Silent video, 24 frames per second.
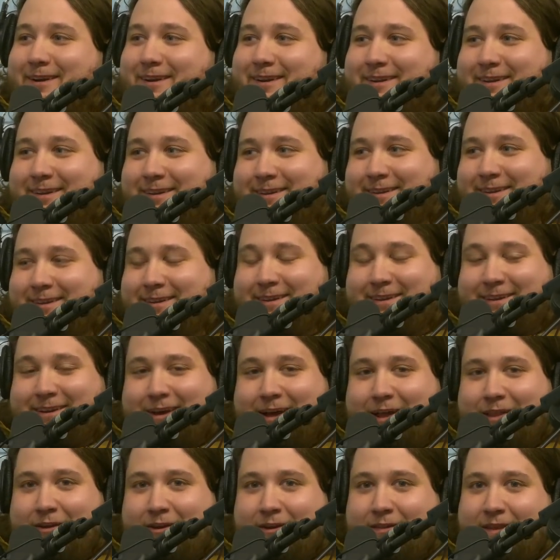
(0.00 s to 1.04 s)
yeah, yeah.
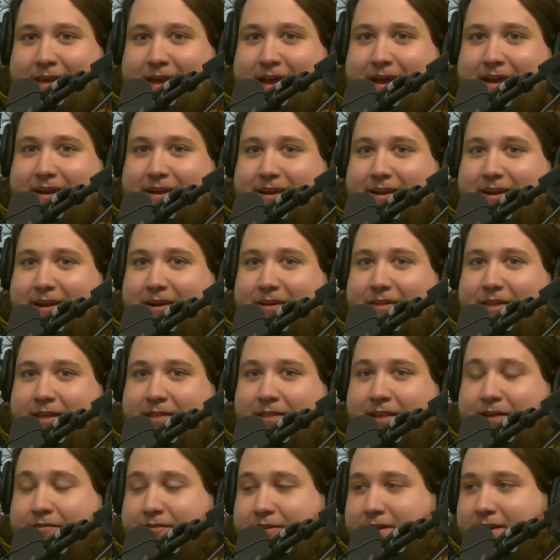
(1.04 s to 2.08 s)
Other than that, you know, they
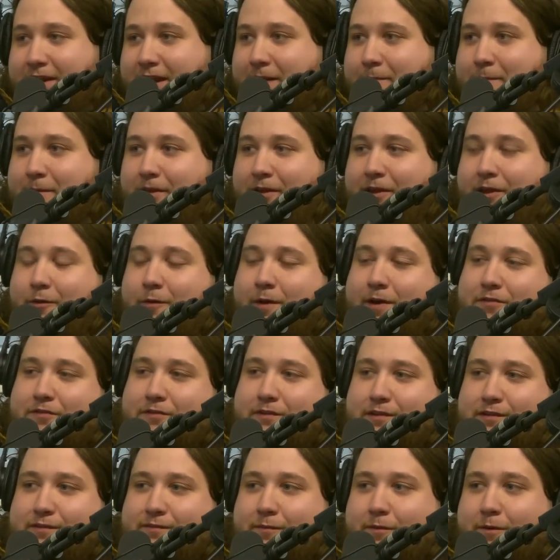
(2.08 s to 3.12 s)
love it, got a million
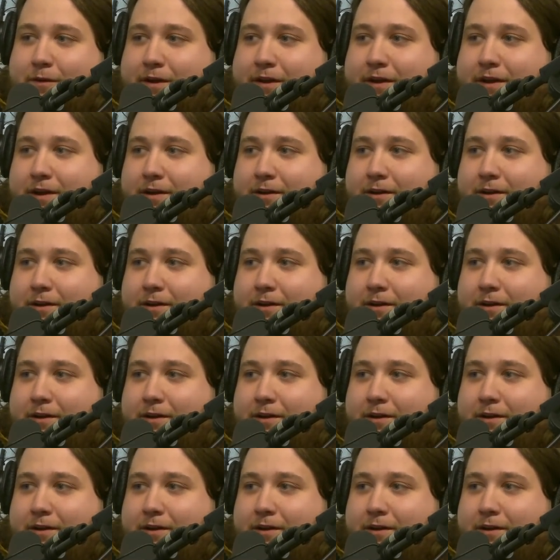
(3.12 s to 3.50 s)
questions for you,